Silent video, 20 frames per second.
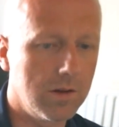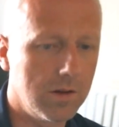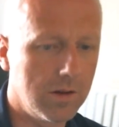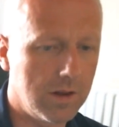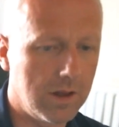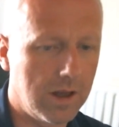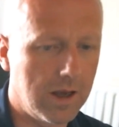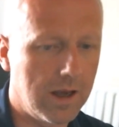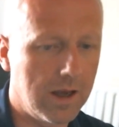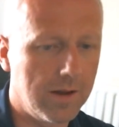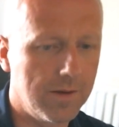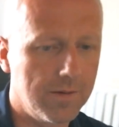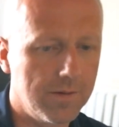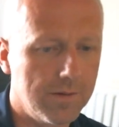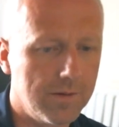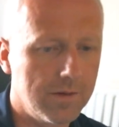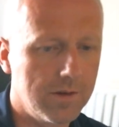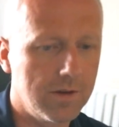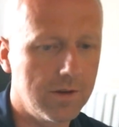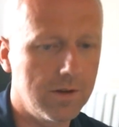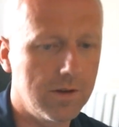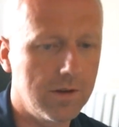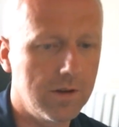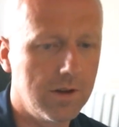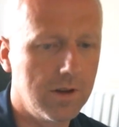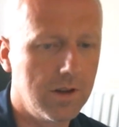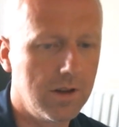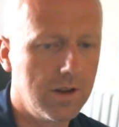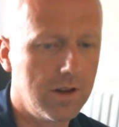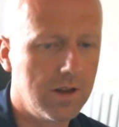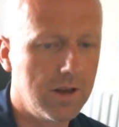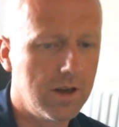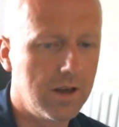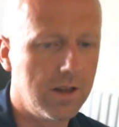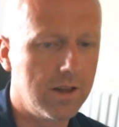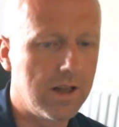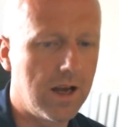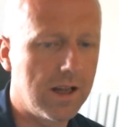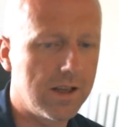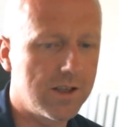There.
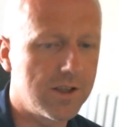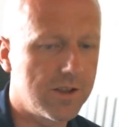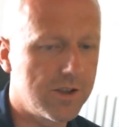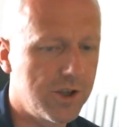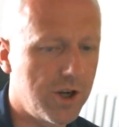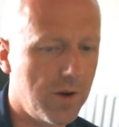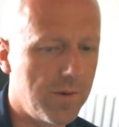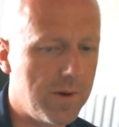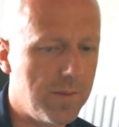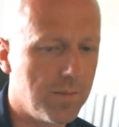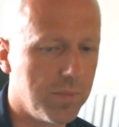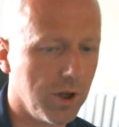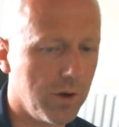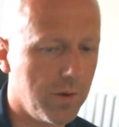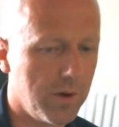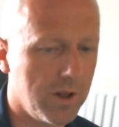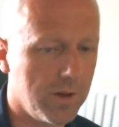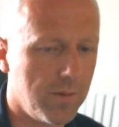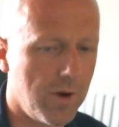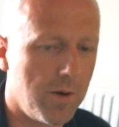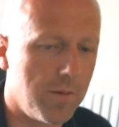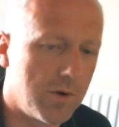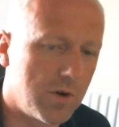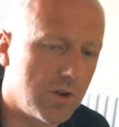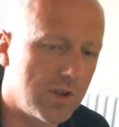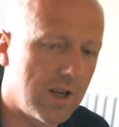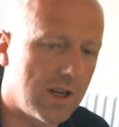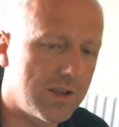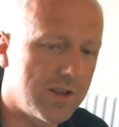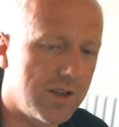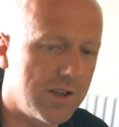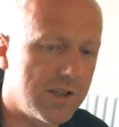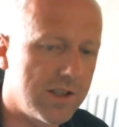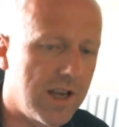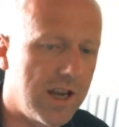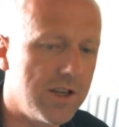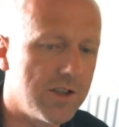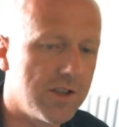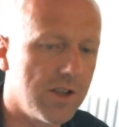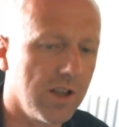And that's showing blue at the moment because that's the
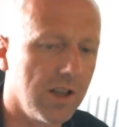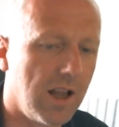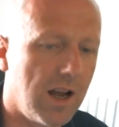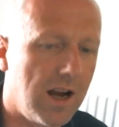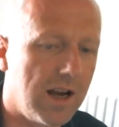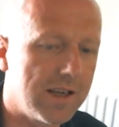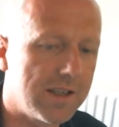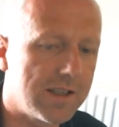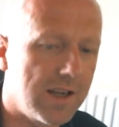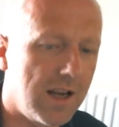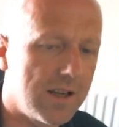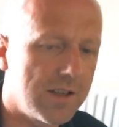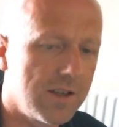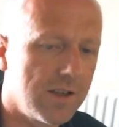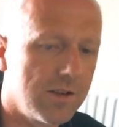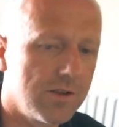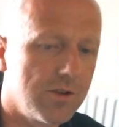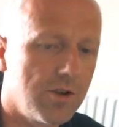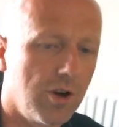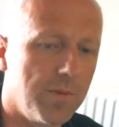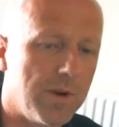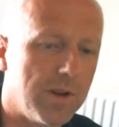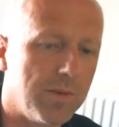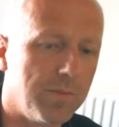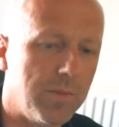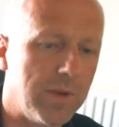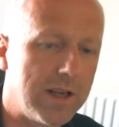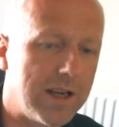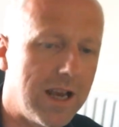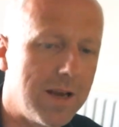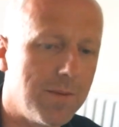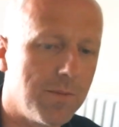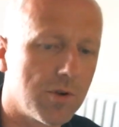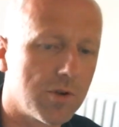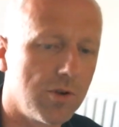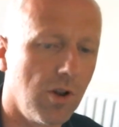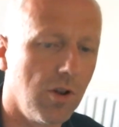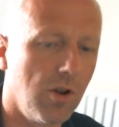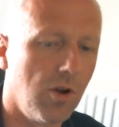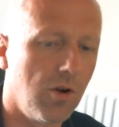stage the light's at. Sorry, my cable's
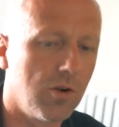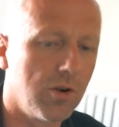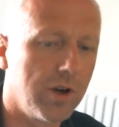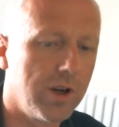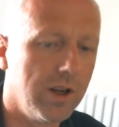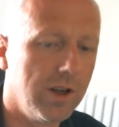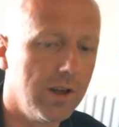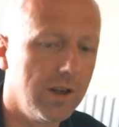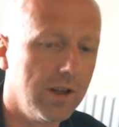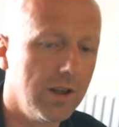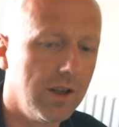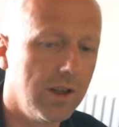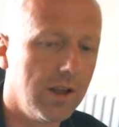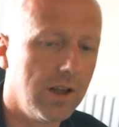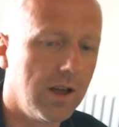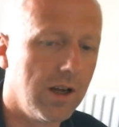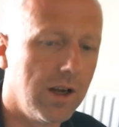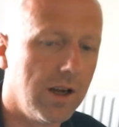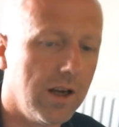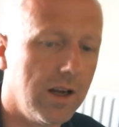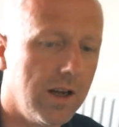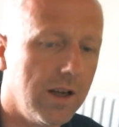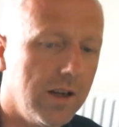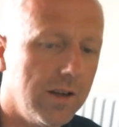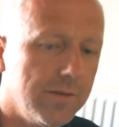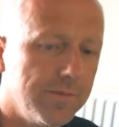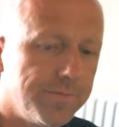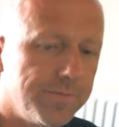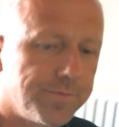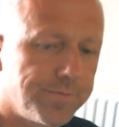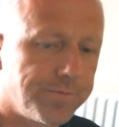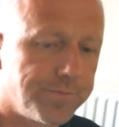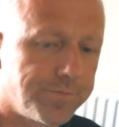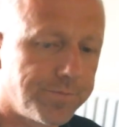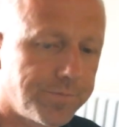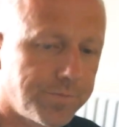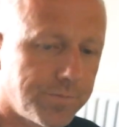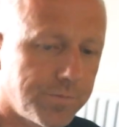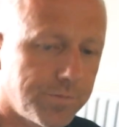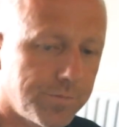not long. And
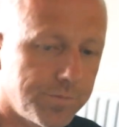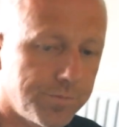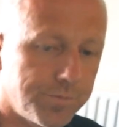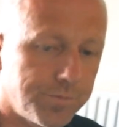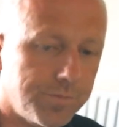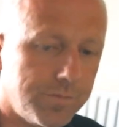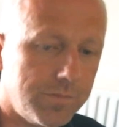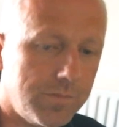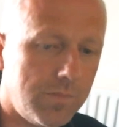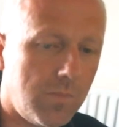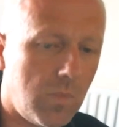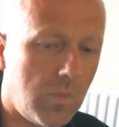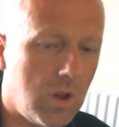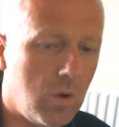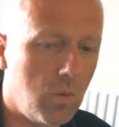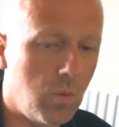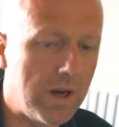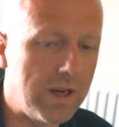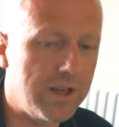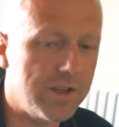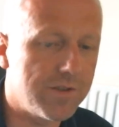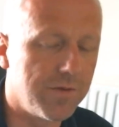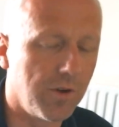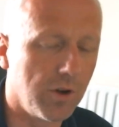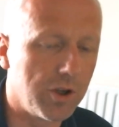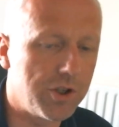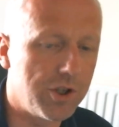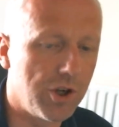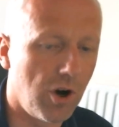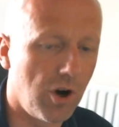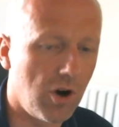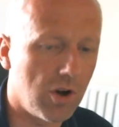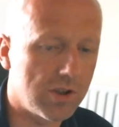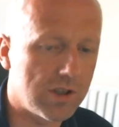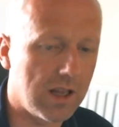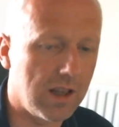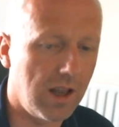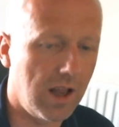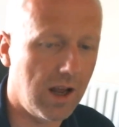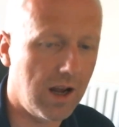when it's fully charged,
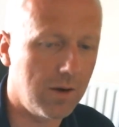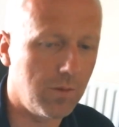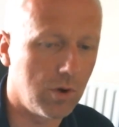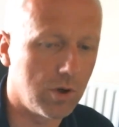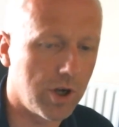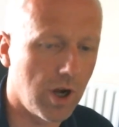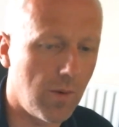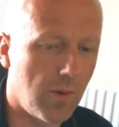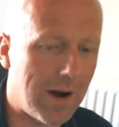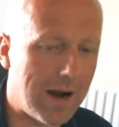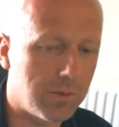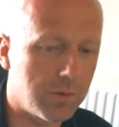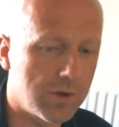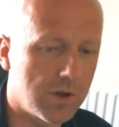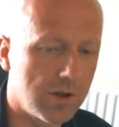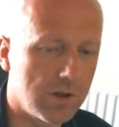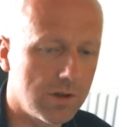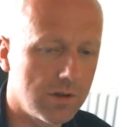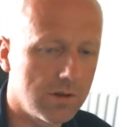that light will go out.